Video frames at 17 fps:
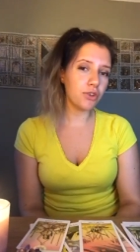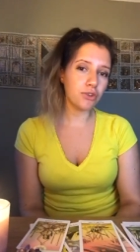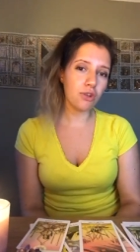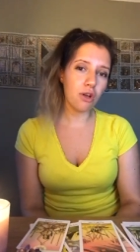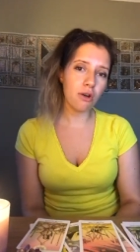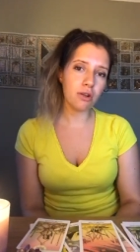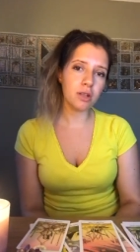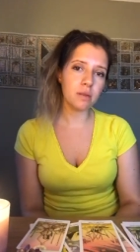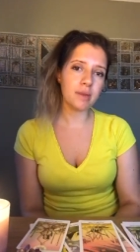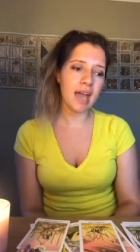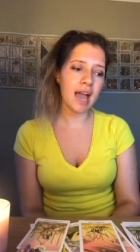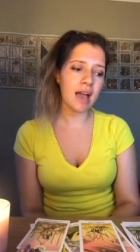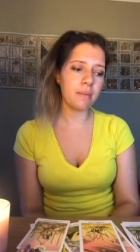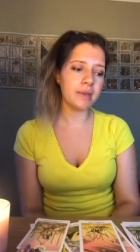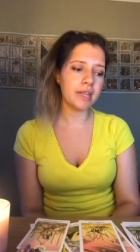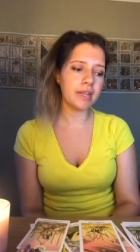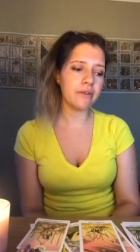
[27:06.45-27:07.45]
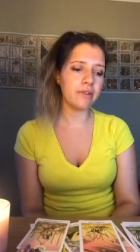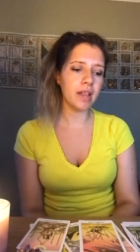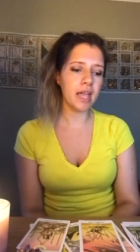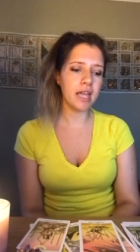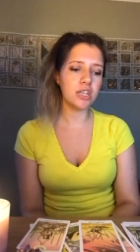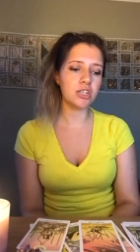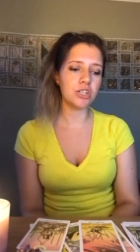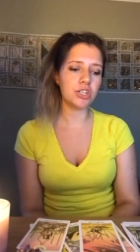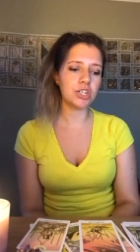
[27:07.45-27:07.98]
you're not going to be happy in a
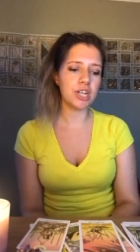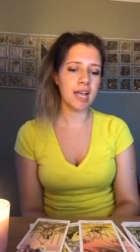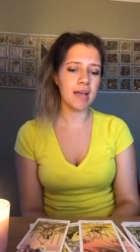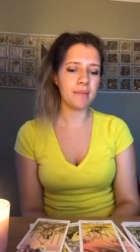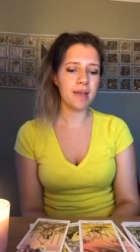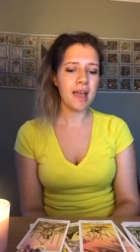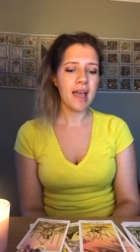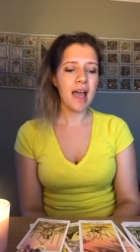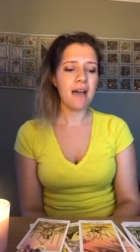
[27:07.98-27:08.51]
relationship.